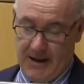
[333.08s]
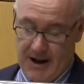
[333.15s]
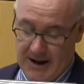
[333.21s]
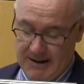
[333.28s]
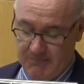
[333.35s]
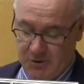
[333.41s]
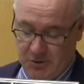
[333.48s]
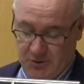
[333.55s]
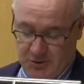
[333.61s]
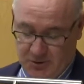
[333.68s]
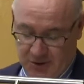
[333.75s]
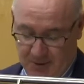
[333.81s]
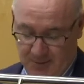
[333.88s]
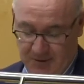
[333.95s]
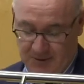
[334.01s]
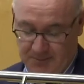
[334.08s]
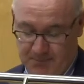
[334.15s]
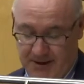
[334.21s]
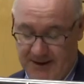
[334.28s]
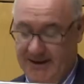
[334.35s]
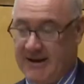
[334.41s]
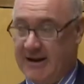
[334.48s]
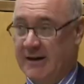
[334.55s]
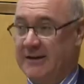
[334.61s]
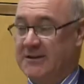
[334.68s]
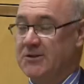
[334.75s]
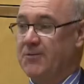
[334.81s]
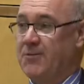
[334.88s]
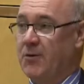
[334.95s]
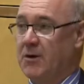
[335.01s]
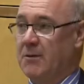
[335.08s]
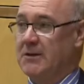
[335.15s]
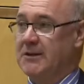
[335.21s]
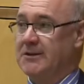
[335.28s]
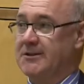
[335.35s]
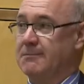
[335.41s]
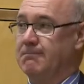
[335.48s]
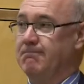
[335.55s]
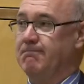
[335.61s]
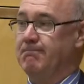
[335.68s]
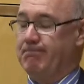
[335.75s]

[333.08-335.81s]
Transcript: I'm troubled by Kant's formalism.